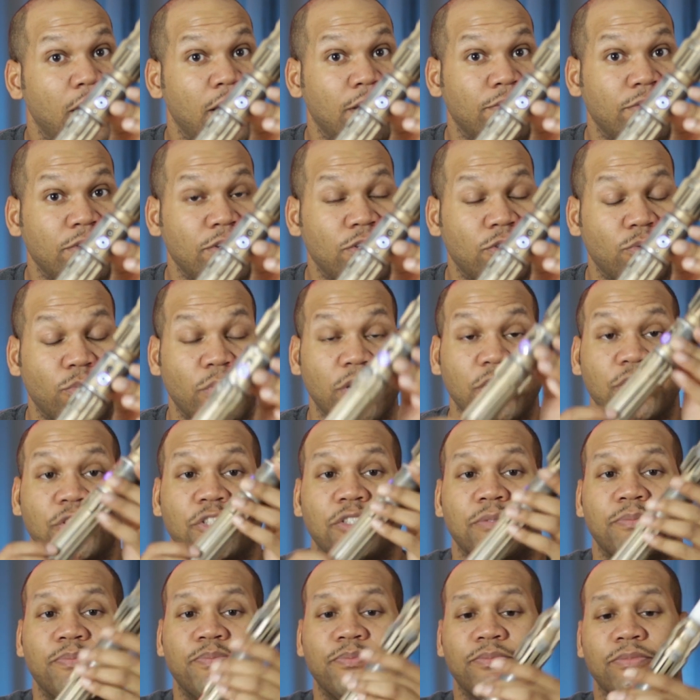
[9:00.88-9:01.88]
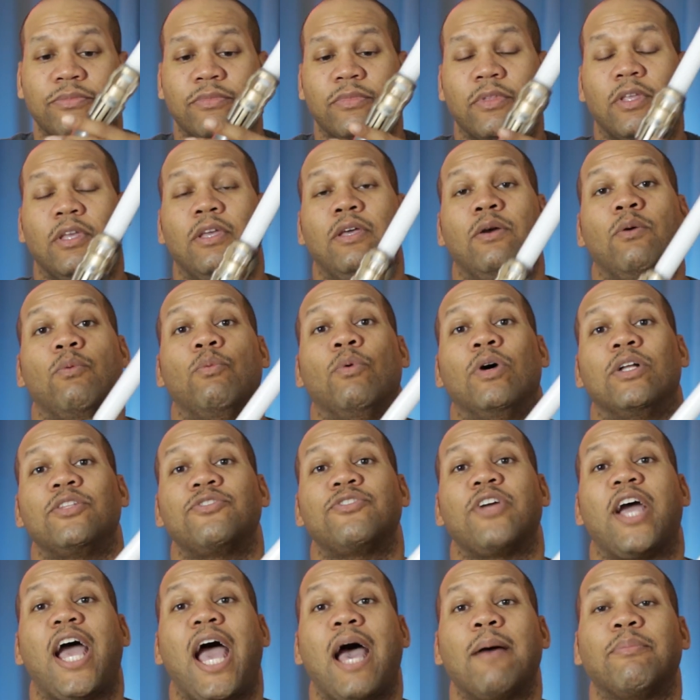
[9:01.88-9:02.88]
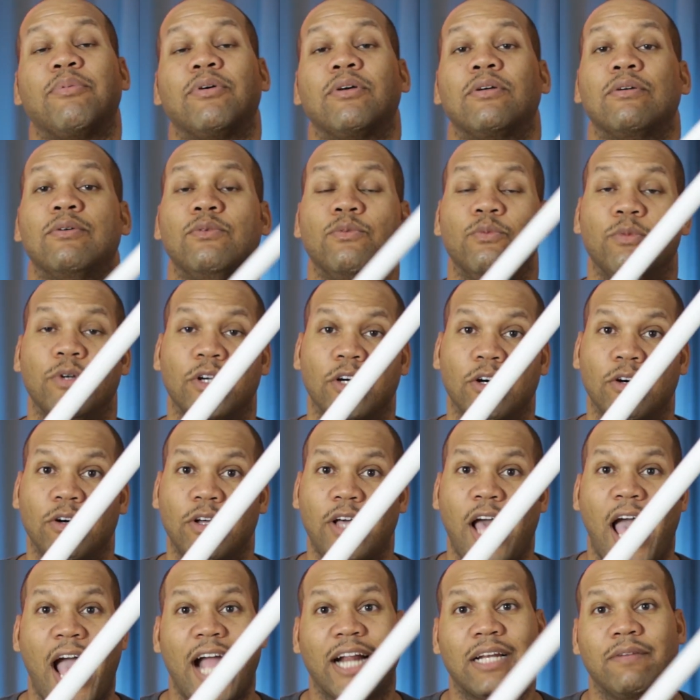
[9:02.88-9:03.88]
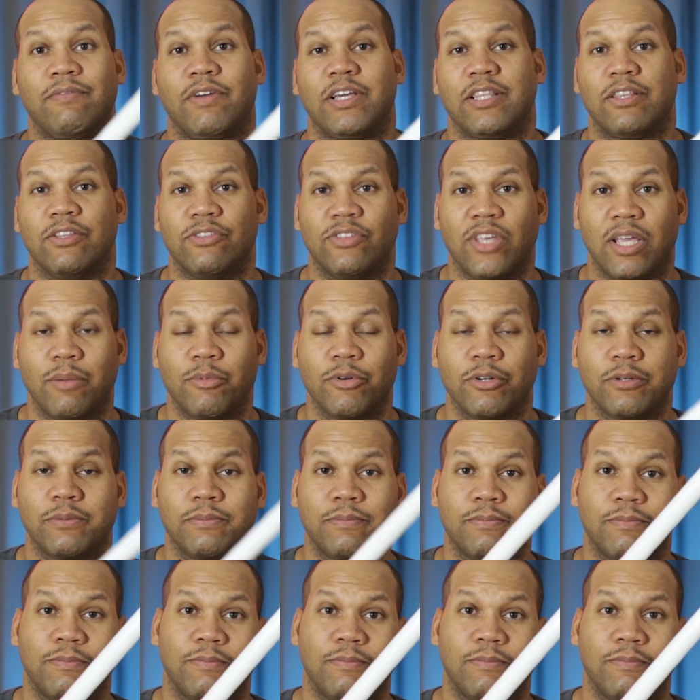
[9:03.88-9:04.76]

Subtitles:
AV switch. One tap will activate the saber.